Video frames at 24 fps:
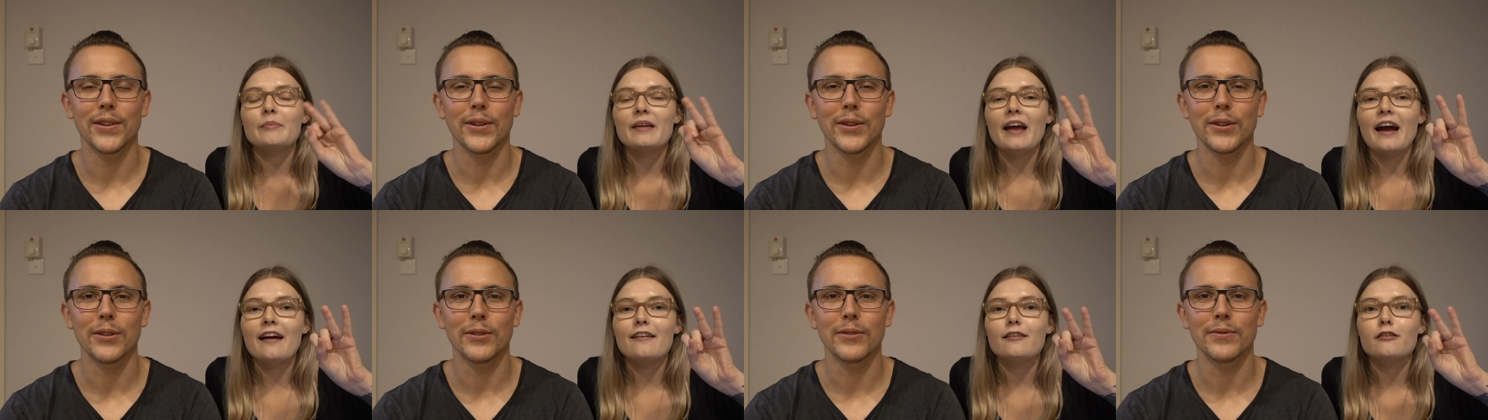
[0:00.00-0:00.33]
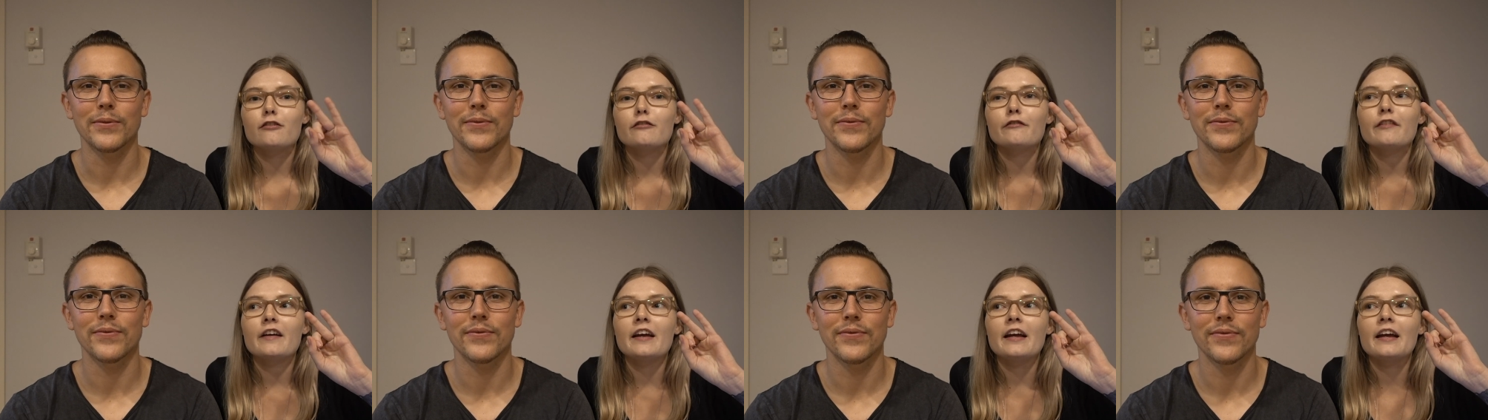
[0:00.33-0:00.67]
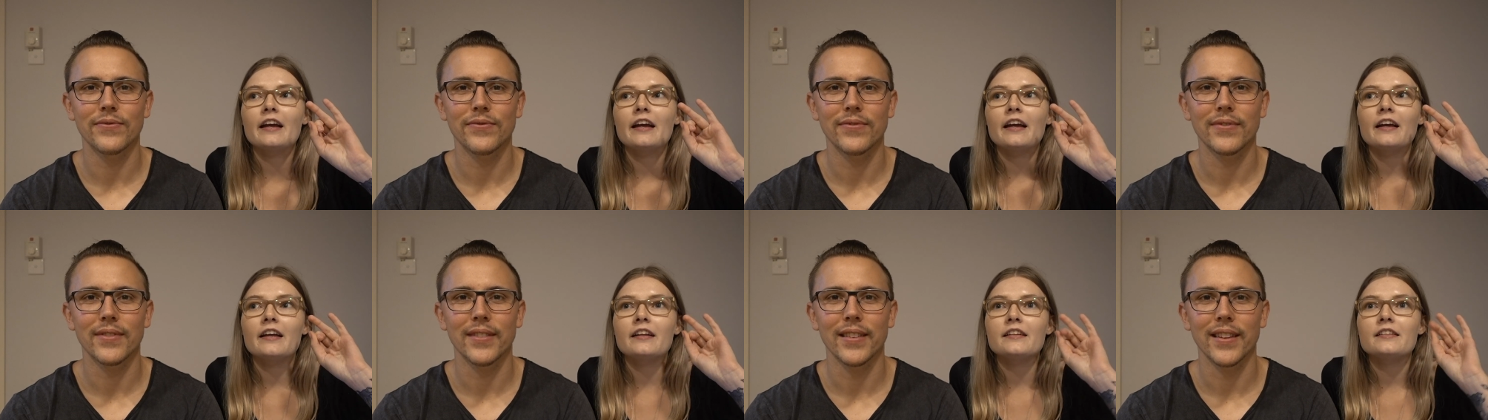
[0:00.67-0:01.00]

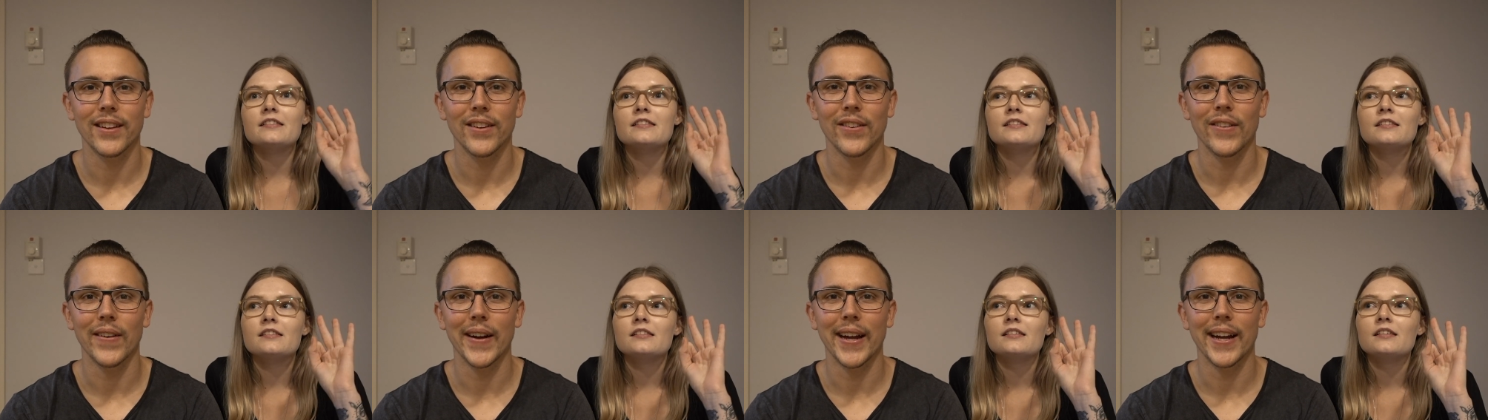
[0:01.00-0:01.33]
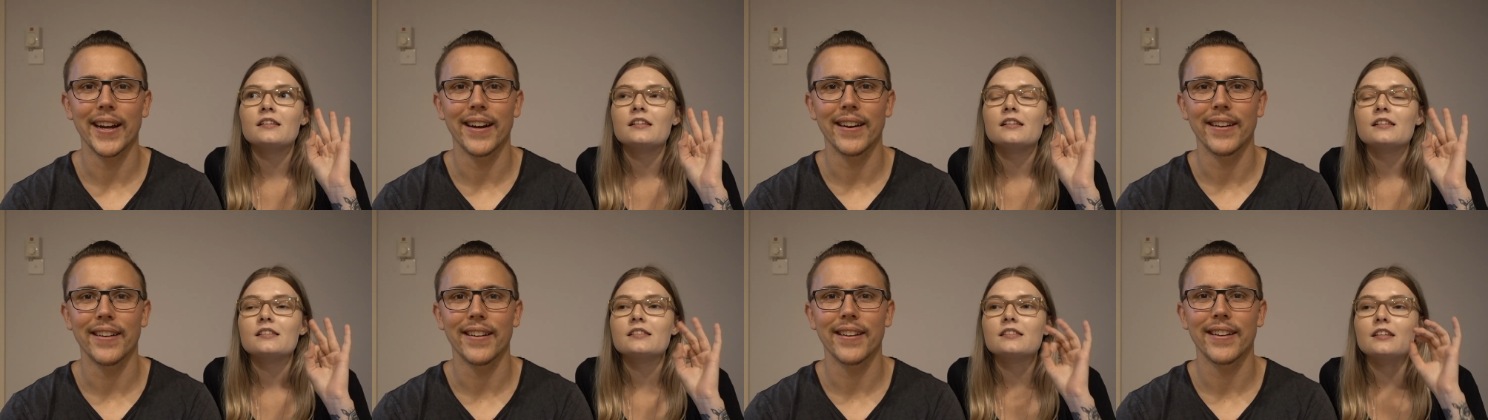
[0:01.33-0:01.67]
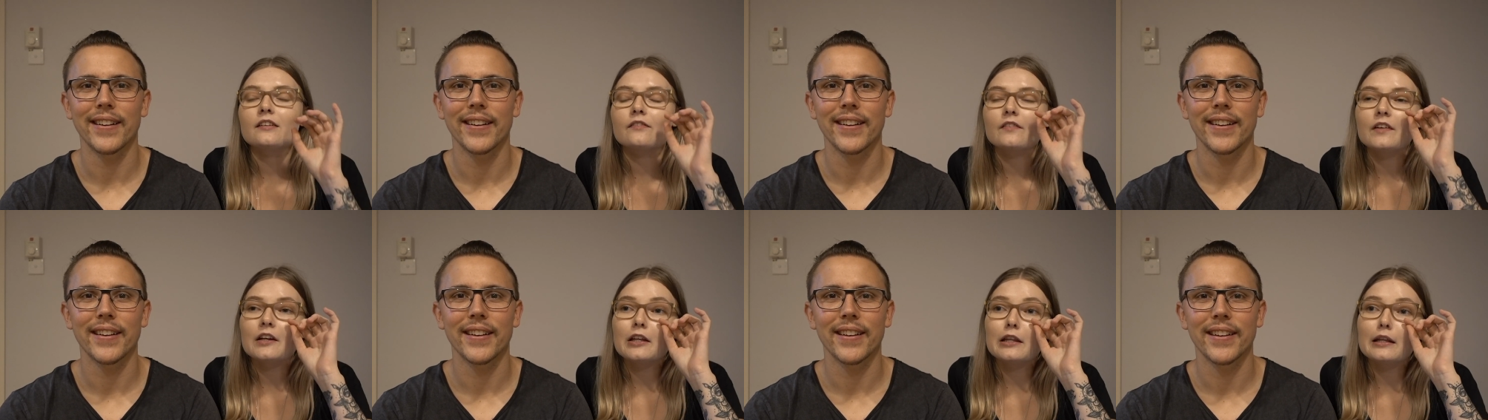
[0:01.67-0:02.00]
Speaker 1: caravans,
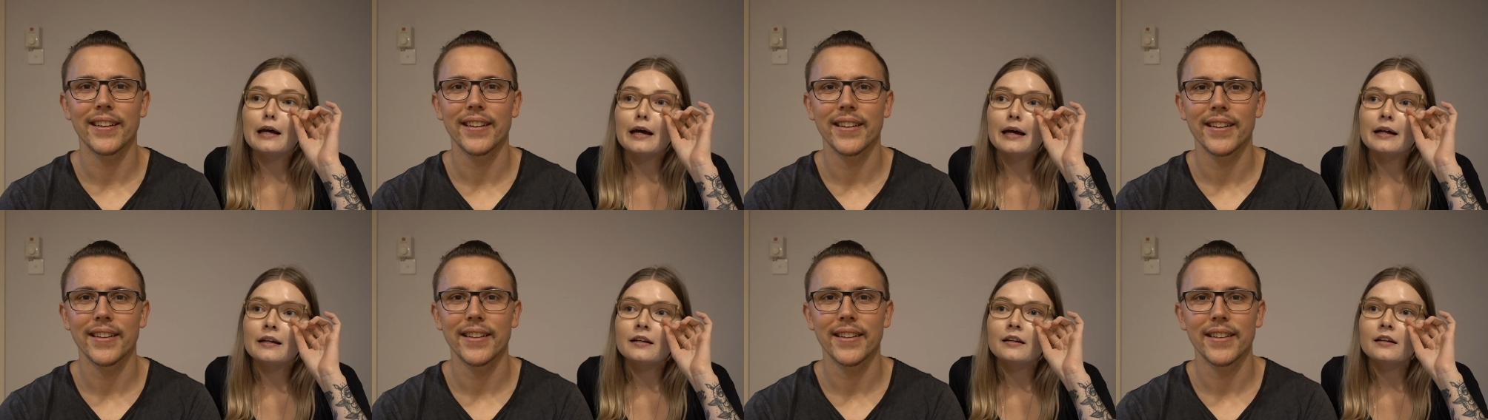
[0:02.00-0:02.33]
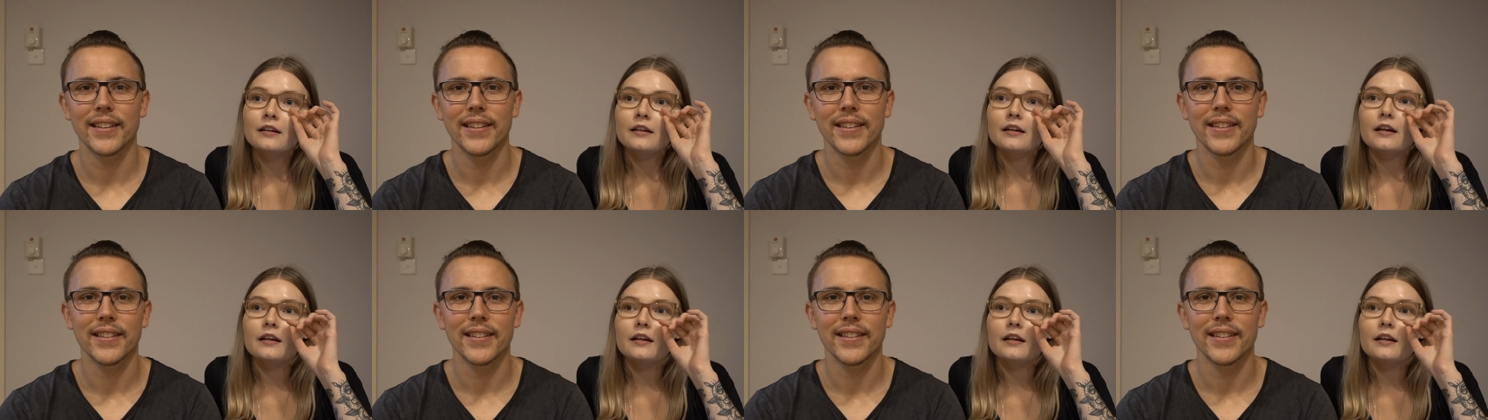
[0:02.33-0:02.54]
stuff like that.